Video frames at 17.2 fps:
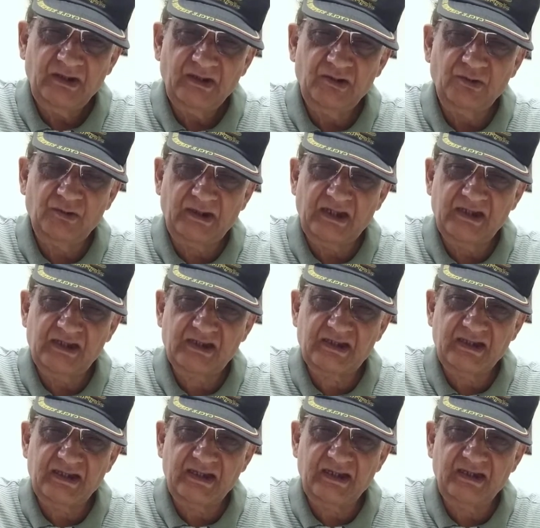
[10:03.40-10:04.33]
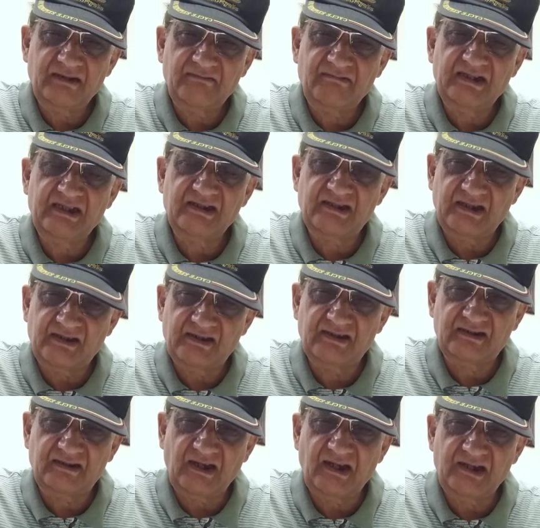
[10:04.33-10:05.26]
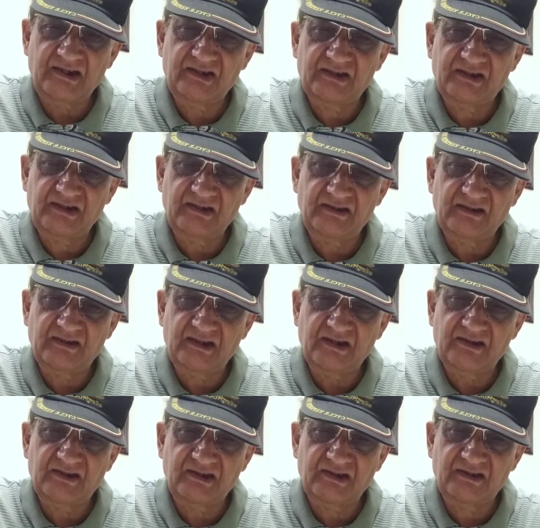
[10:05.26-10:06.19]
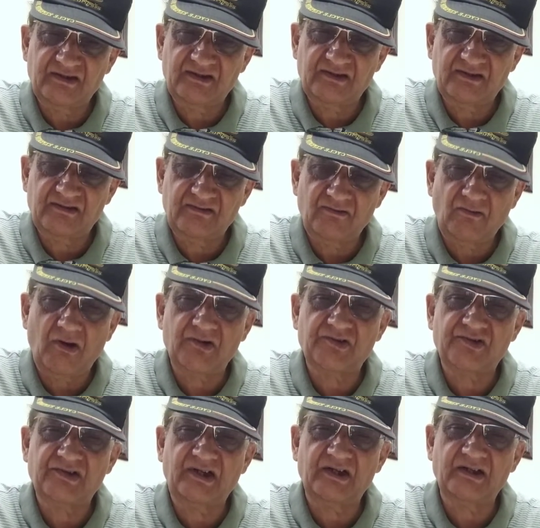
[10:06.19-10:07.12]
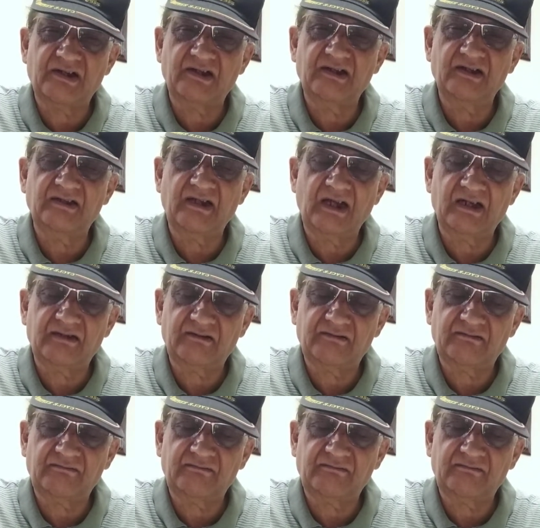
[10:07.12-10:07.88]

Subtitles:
you can say desensitized, in the sense it is not secreted in that